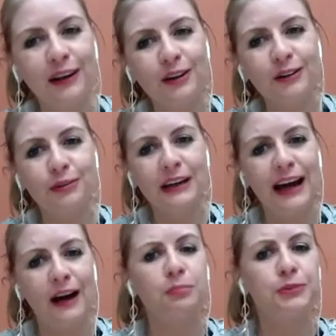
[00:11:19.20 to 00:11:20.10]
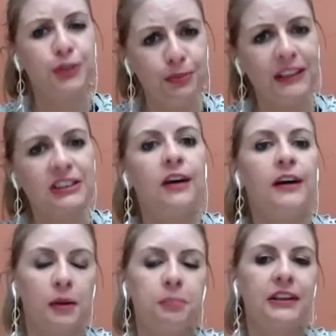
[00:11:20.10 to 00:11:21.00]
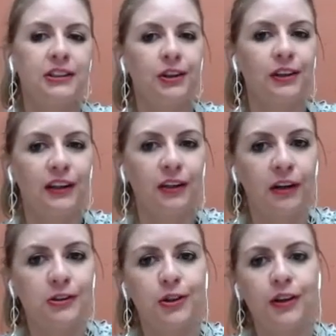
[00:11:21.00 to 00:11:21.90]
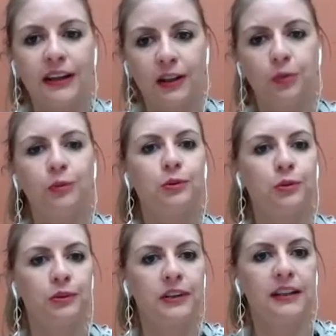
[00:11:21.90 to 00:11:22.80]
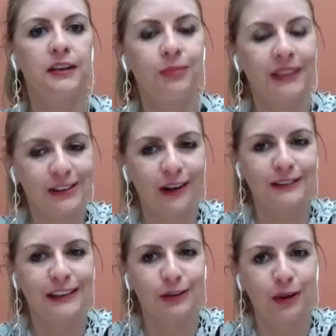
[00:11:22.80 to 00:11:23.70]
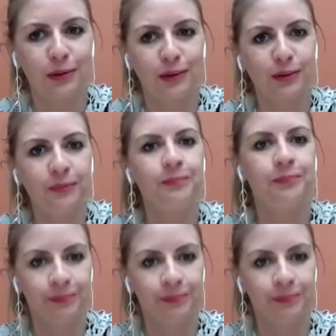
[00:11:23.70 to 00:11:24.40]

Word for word: might not really help too much but you can go to any court or the rental housing tribunal.